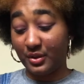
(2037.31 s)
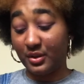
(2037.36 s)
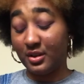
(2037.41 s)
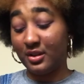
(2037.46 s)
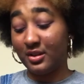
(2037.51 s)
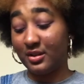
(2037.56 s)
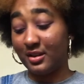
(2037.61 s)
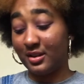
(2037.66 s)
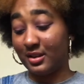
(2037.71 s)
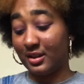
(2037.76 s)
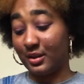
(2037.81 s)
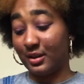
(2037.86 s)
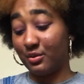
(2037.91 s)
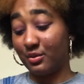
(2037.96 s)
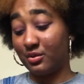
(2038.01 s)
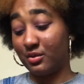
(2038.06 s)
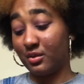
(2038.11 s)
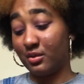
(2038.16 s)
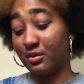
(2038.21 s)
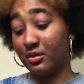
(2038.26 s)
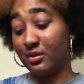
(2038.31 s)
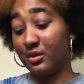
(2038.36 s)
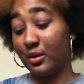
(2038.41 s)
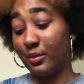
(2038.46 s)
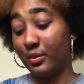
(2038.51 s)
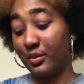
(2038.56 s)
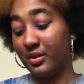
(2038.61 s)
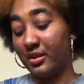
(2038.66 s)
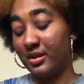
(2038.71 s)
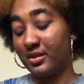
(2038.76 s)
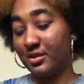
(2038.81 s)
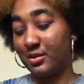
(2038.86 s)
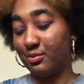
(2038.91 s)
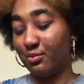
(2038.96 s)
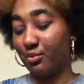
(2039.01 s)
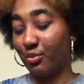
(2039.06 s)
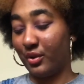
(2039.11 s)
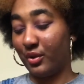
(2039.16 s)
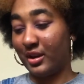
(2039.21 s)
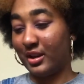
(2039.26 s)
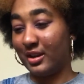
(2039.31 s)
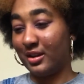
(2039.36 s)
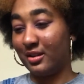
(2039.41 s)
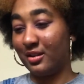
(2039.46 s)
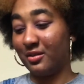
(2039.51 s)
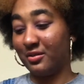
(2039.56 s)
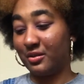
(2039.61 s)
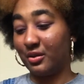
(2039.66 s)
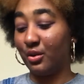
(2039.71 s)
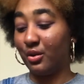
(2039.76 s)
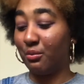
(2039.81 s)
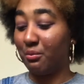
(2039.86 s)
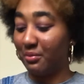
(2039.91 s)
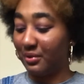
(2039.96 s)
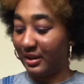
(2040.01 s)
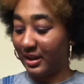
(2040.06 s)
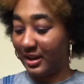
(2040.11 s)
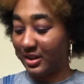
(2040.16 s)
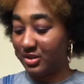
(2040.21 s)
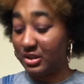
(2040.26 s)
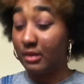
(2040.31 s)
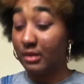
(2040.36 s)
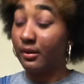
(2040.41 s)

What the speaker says: and then I was gonna come with this brand called Black Sheep.